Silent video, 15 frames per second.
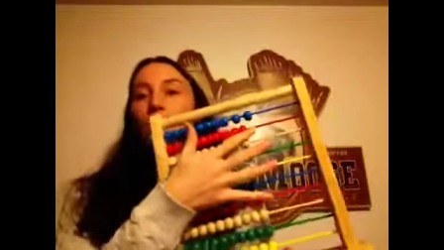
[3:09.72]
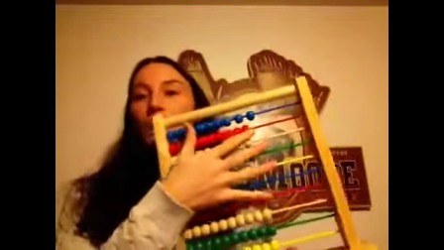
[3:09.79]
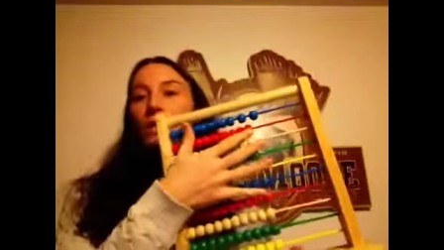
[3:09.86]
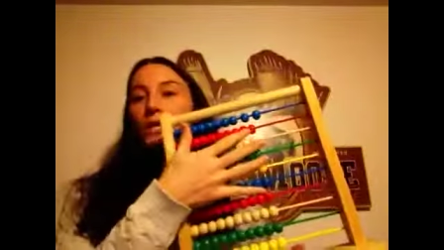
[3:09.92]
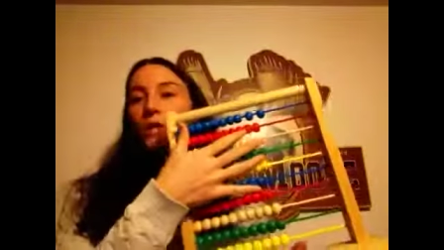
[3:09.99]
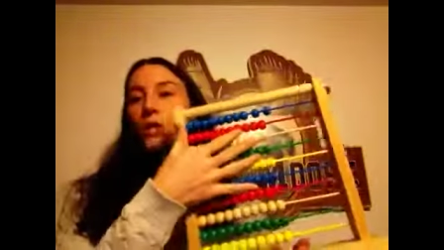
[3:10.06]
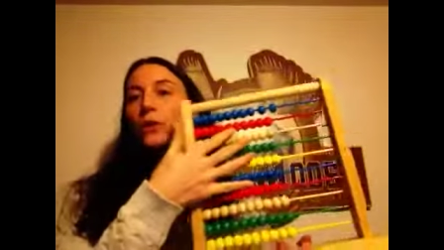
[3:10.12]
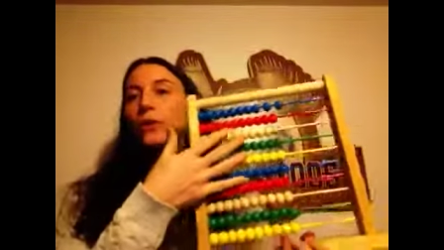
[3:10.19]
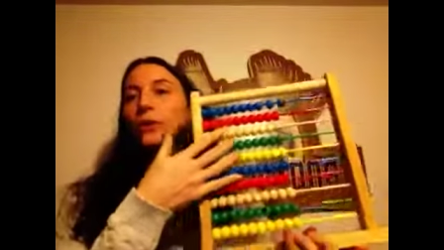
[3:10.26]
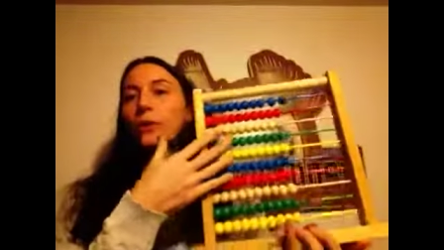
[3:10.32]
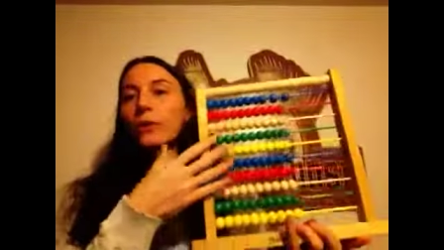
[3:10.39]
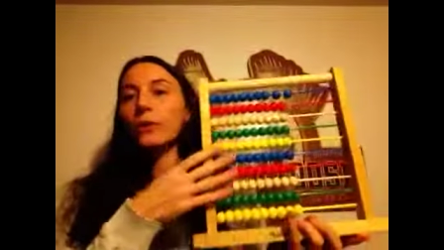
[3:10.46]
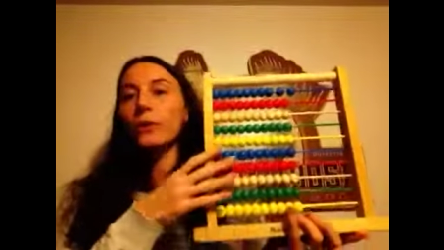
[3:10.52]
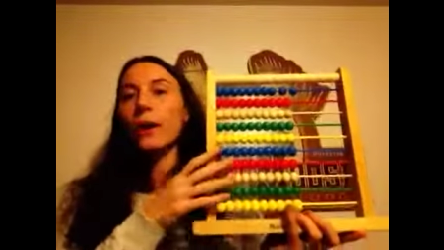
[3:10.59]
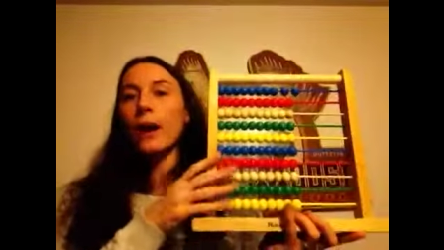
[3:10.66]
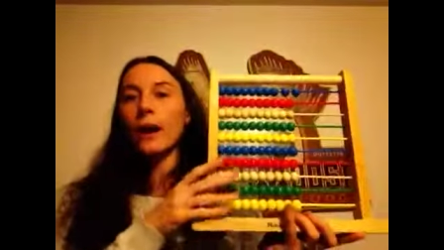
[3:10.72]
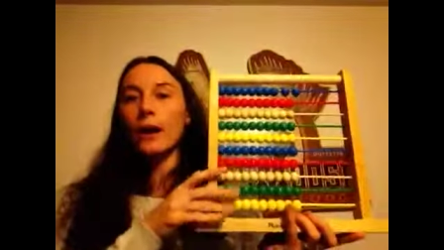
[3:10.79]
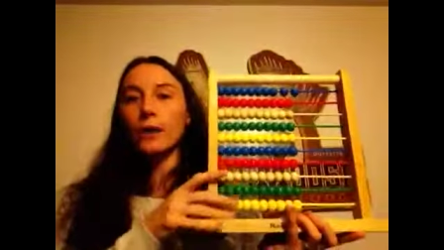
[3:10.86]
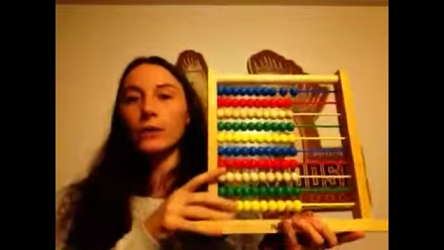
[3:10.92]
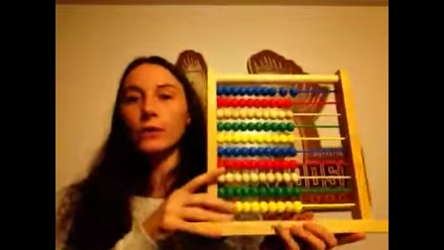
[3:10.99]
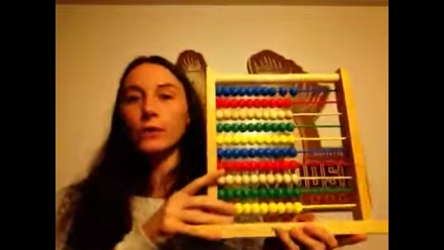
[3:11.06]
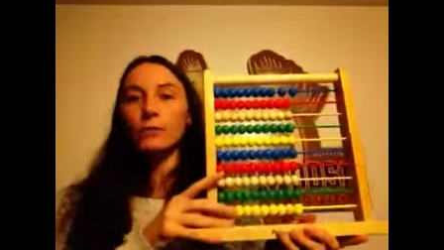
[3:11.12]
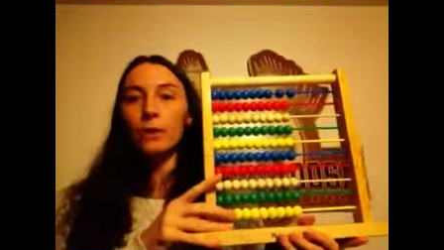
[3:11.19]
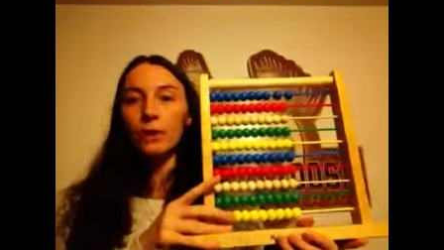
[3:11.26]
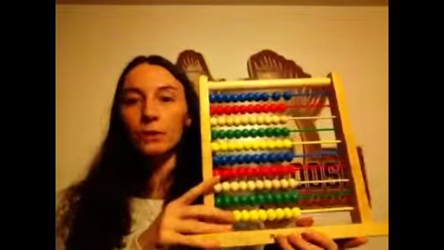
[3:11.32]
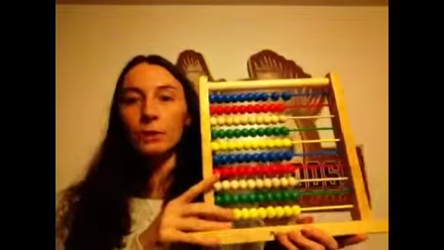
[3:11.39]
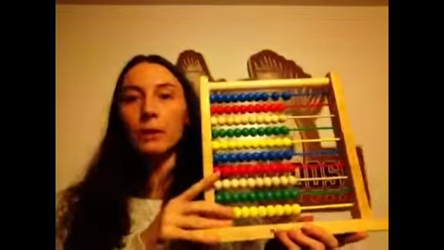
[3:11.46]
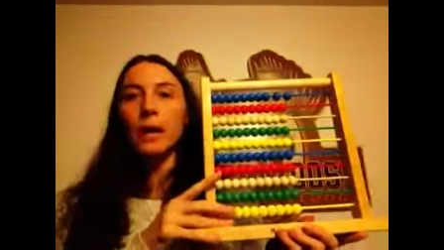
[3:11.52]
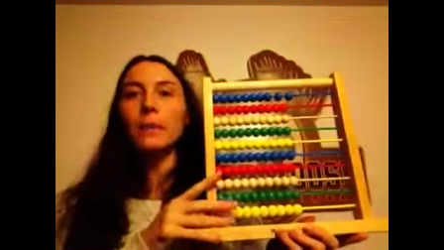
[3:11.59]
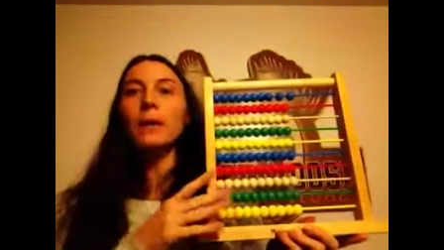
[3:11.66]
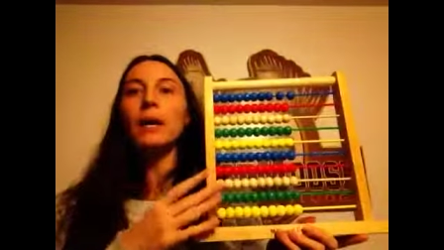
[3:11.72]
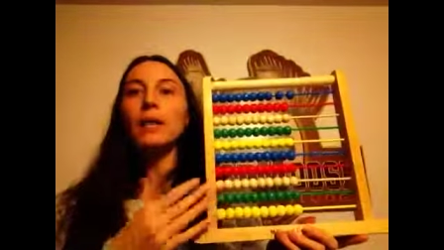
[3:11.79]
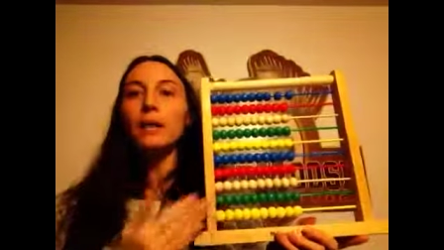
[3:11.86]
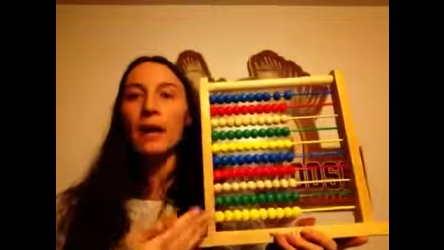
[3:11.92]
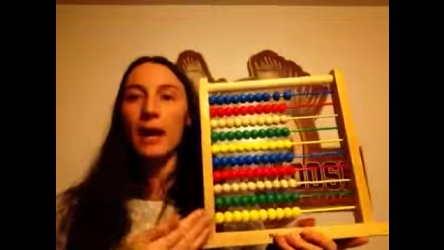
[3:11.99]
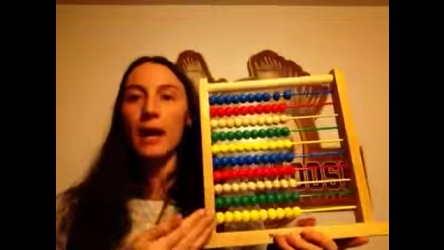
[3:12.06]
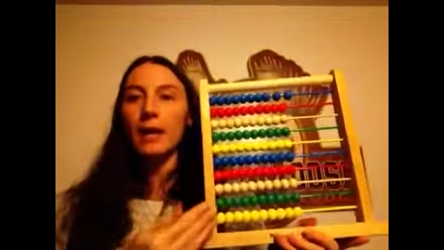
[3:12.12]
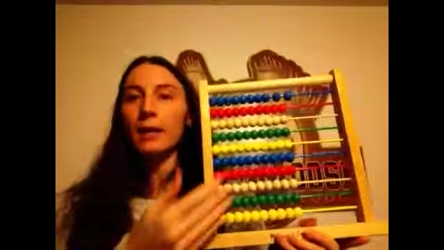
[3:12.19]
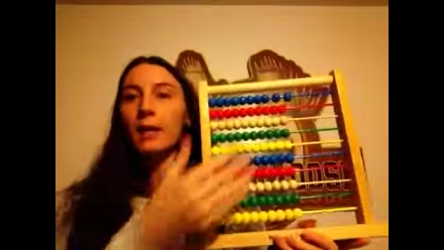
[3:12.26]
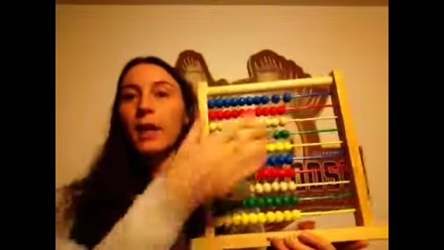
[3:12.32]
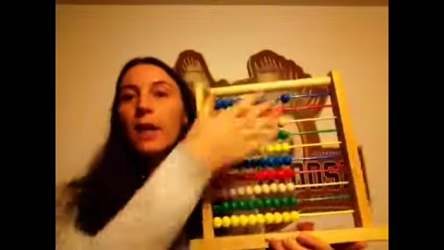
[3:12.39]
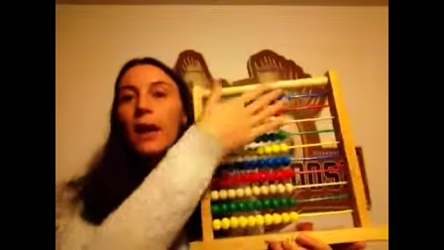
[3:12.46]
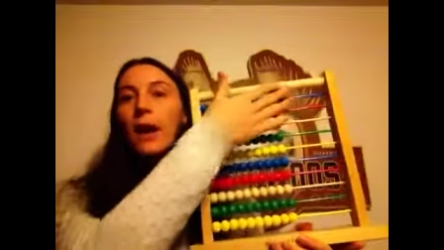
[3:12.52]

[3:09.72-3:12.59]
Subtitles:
going to show you how to multiply by the 9,